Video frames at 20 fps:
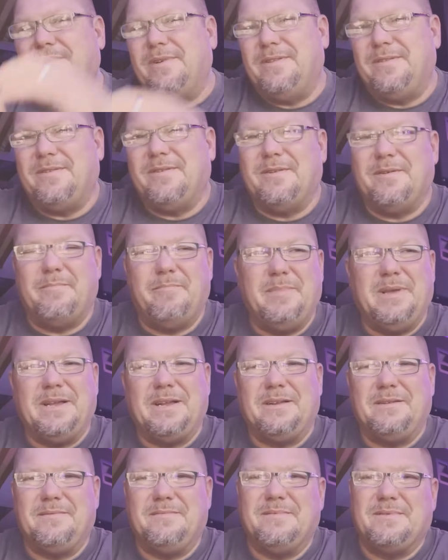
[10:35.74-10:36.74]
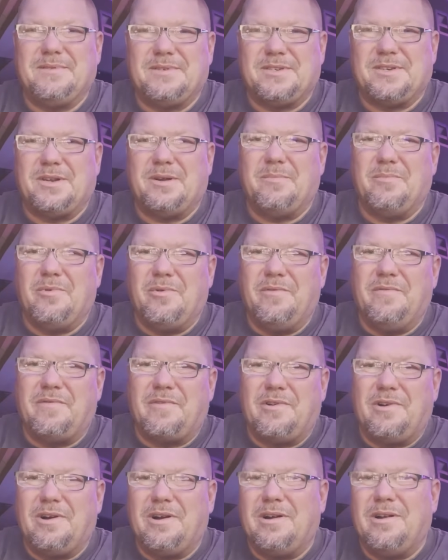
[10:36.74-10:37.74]
into a big
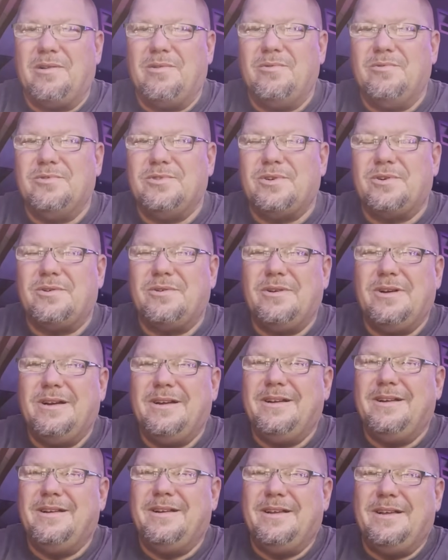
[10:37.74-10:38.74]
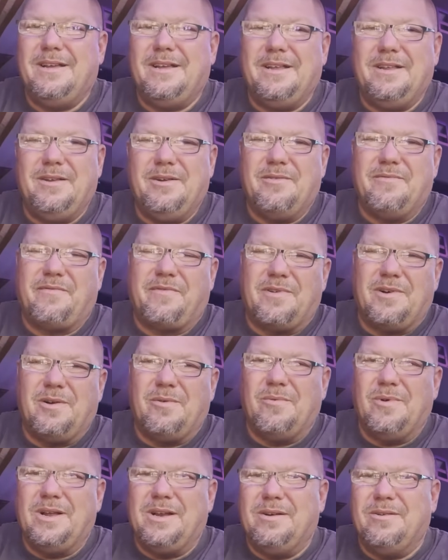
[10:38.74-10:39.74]
subwoofer enclosure. And your front
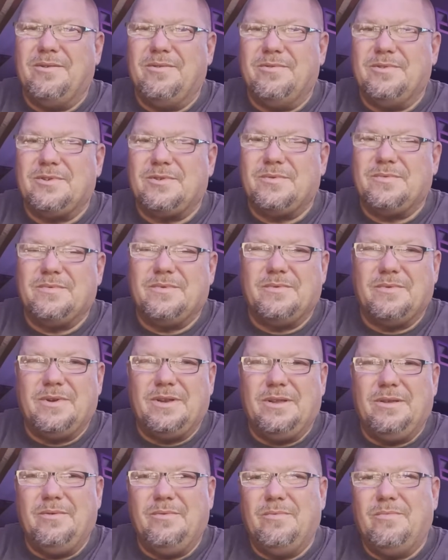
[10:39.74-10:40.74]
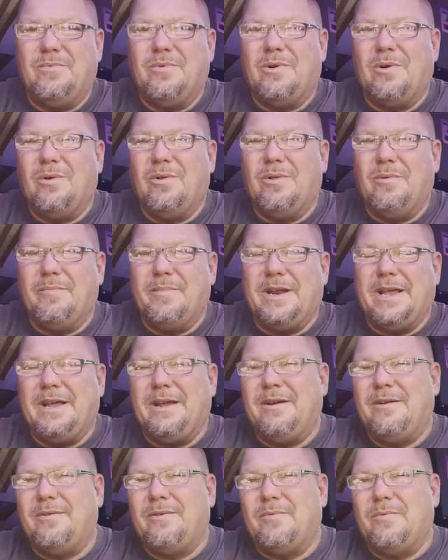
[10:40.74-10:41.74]
windows, when you roll them
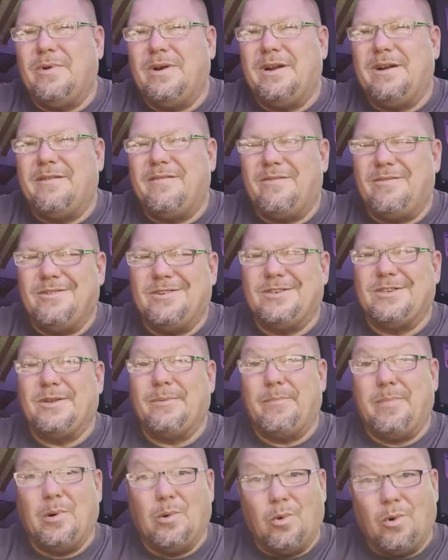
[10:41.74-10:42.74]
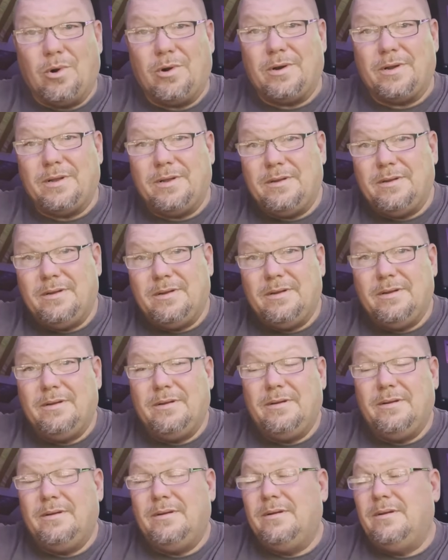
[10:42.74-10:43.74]
down or whatever, is the port.
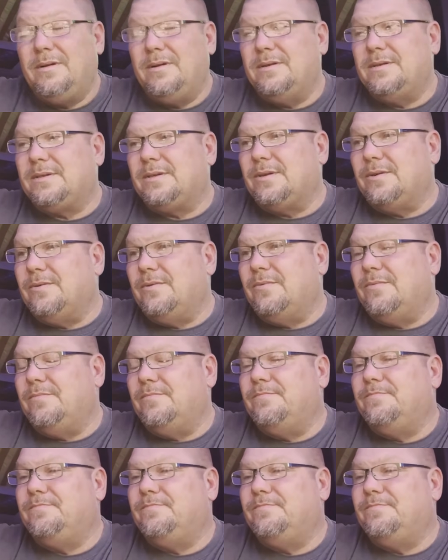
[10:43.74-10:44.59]
So,